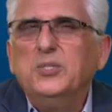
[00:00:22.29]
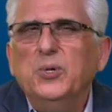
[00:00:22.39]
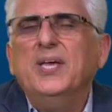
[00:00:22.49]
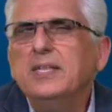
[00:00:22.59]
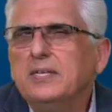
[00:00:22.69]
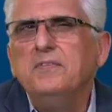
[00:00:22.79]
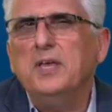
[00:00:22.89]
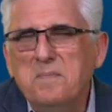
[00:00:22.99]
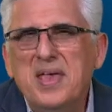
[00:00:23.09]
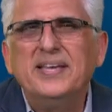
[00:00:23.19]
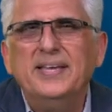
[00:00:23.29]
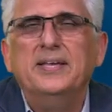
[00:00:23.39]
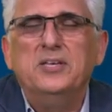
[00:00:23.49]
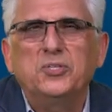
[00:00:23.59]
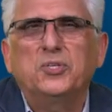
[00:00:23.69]
Together, we are
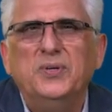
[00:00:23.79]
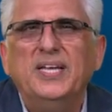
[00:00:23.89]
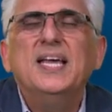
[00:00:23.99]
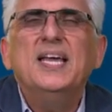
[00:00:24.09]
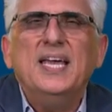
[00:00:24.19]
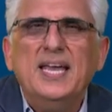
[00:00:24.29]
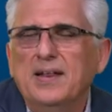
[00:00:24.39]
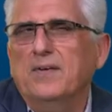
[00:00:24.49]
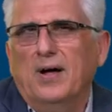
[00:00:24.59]
making history in